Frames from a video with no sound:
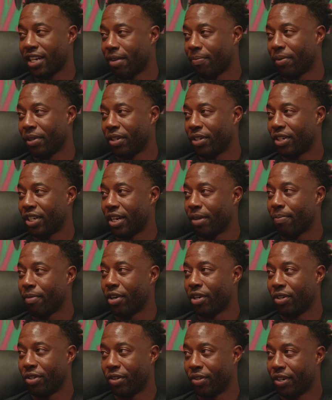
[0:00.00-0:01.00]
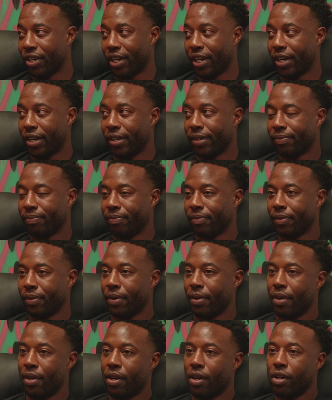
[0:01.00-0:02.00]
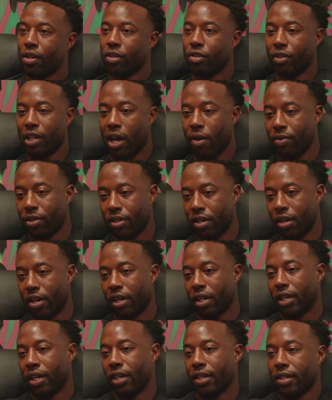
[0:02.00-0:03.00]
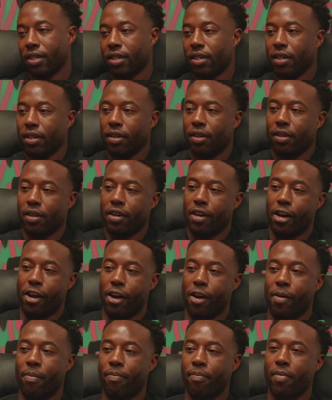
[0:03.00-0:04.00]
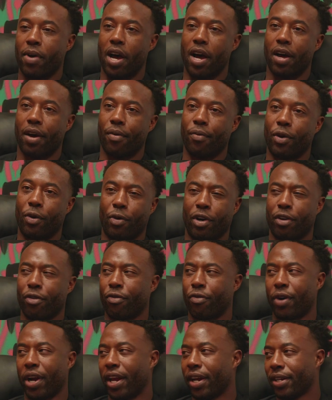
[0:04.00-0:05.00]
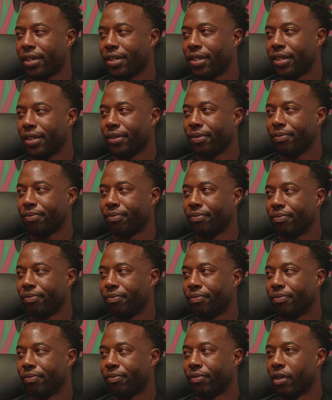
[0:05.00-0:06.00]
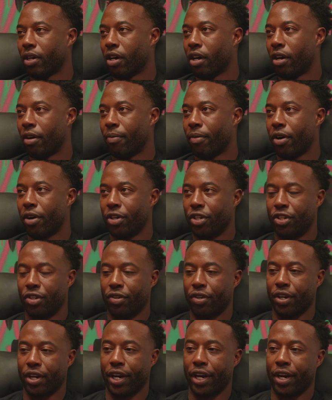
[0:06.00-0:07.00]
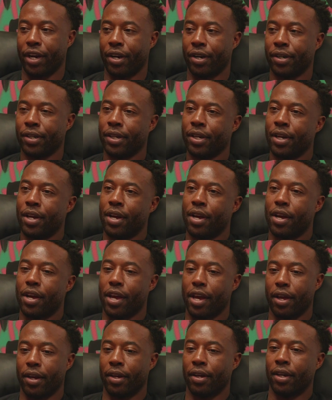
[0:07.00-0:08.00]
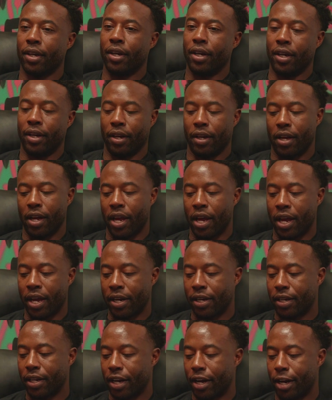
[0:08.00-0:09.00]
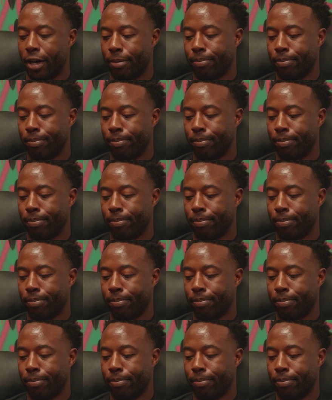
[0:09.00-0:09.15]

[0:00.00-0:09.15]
championship our junior year. So that was on our list. We weren't ranked our junior year. And,